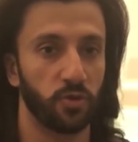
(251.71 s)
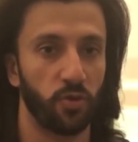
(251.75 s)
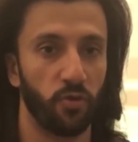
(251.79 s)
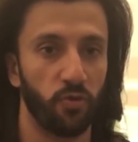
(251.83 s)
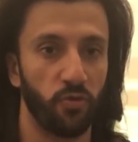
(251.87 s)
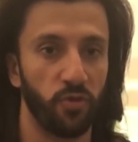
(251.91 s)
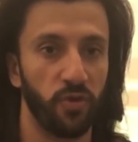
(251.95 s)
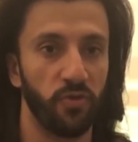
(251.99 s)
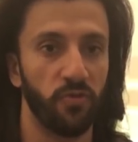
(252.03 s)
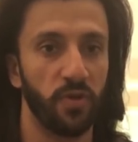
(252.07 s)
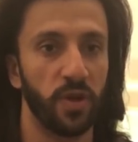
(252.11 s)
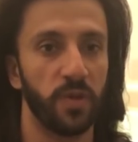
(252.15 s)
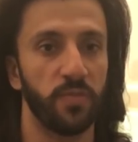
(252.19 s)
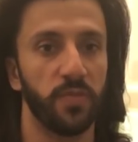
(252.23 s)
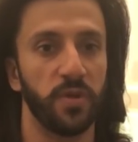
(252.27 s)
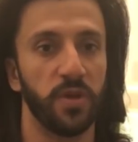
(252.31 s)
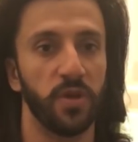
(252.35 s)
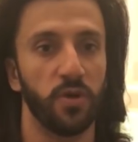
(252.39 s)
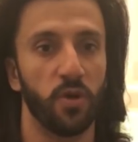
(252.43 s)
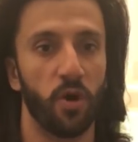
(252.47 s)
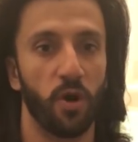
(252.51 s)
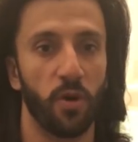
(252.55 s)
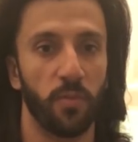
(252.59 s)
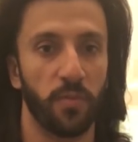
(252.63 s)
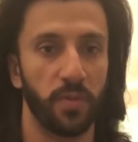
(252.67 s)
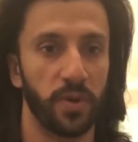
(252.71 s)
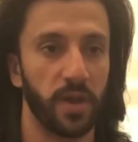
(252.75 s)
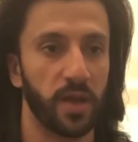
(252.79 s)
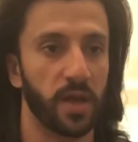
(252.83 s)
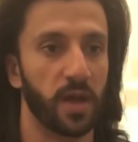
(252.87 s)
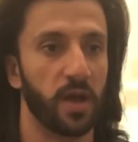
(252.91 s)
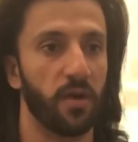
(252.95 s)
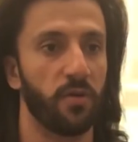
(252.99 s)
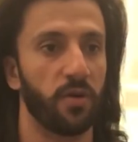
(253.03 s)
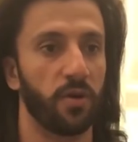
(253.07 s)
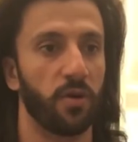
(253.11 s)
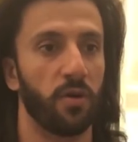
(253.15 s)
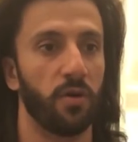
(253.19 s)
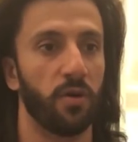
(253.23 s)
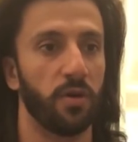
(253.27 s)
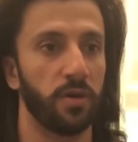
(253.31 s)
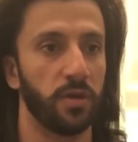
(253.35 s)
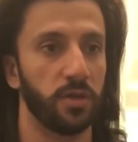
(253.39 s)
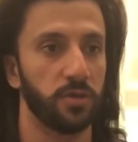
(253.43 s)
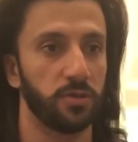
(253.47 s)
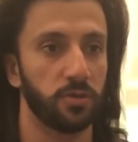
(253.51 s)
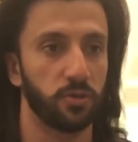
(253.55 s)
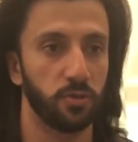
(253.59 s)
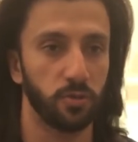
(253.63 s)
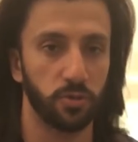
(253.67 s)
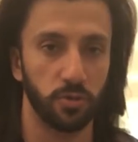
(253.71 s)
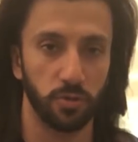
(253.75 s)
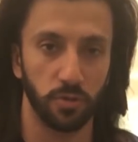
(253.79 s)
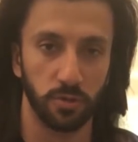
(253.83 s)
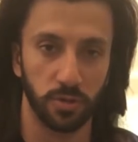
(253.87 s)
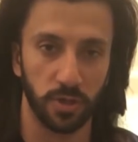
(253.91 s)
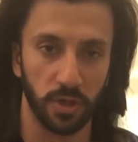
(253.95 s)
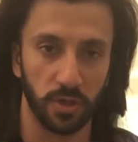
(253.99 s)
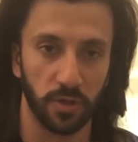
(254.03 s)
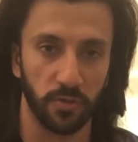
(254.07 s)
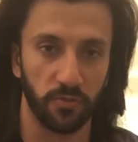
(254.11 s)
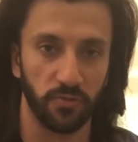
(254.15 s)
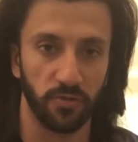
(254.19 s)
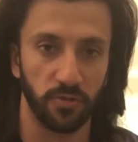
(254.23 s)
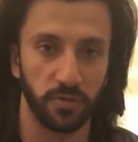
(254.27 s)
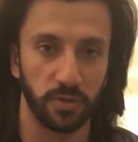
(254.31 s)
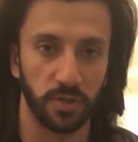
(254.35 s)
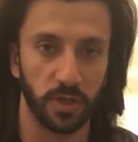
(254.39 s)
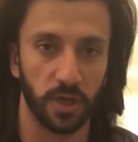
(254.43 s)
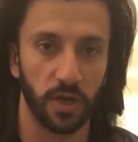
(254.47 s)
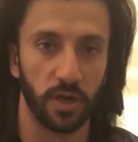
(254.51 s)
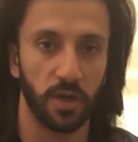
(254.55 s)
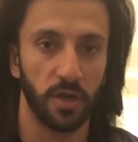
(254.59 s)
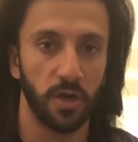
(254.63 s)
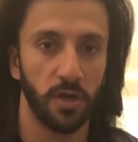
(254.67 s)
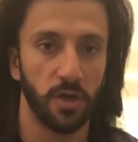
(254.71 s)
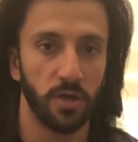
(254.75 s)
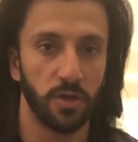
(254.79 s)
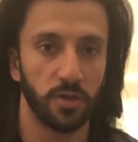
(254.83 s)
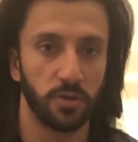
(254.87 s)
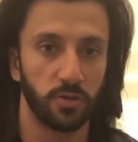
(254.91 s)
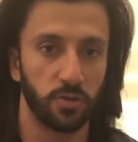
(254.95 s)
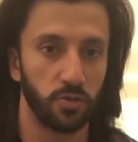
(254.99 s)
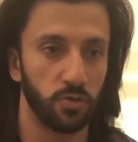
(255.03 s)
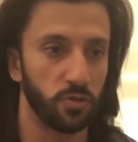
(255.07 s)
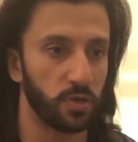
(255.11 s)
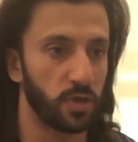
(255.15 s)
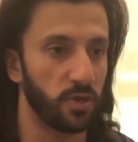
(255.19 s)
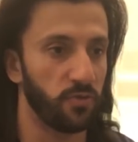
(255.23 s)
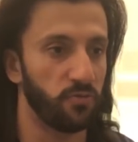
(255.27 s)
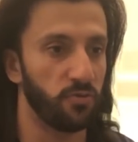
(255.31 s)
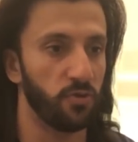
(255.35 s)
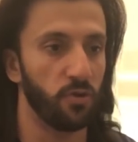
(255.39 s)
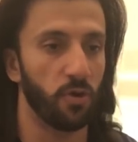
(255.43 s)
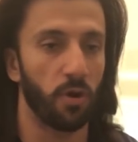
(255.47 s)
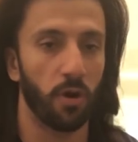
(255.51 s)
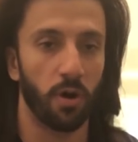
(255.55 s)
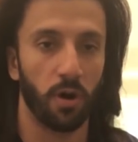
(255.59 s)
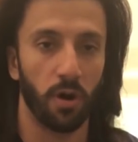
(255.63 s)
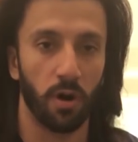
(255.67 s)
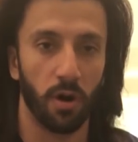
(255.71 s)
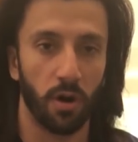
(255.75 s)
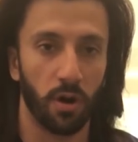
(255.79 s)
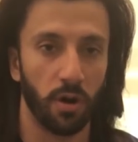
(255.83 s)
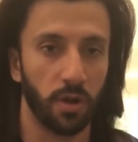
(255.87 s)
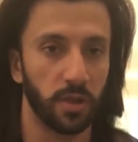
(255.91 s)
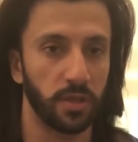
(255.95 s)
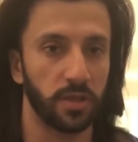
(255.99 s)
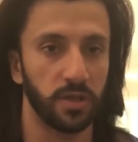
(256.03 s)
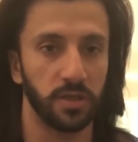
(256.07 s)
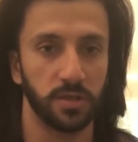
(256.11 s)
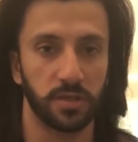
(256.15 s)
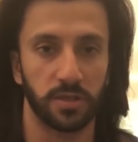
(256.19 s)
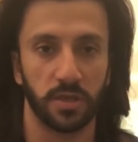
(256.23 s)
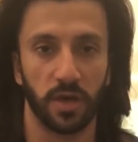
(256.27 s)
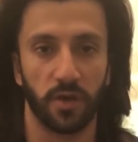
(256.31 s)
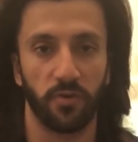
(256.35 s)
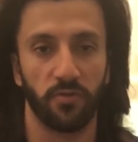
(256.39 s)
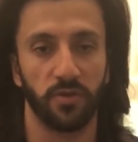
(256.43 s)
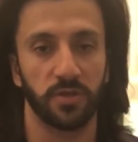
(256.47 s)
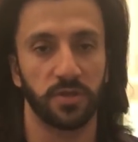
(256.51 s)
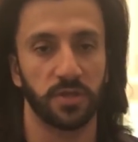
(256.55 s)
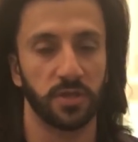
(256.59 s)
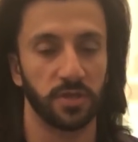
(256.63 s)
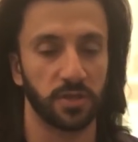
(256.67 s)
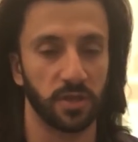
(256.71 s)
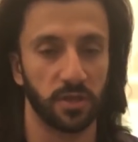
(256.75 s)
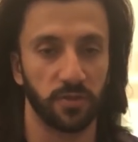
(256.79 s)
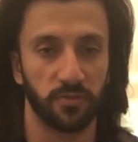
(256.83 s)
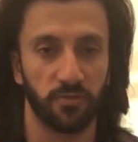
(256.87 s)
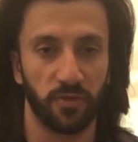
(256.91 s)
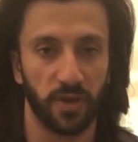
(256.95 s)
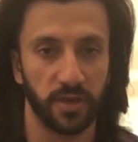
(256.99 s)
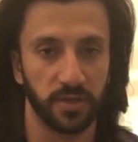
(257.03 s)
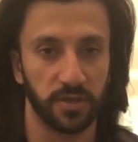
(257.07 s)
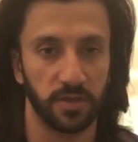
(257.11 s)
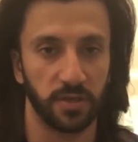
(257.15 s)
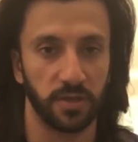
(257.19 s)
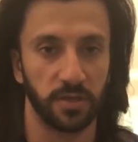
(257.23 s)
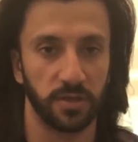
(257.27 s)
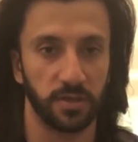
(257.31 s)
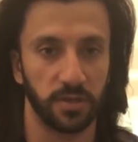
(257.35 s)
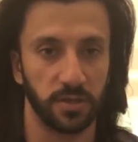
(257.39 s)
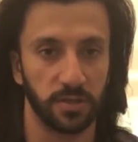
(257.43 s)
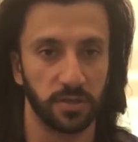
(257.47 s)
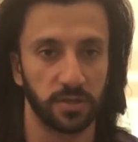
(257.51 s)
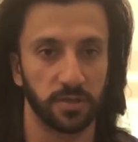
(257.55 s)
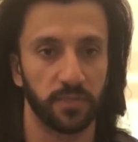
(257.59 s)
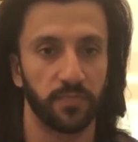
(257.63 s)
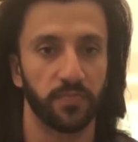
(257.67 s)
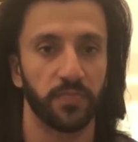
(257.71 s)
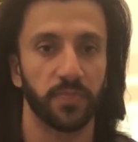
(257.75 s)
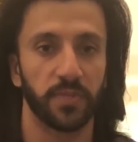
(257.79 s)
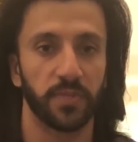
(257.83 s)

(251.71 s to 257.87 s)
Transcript: So we will be opening our own institutes in the future to give you all these services and facilities.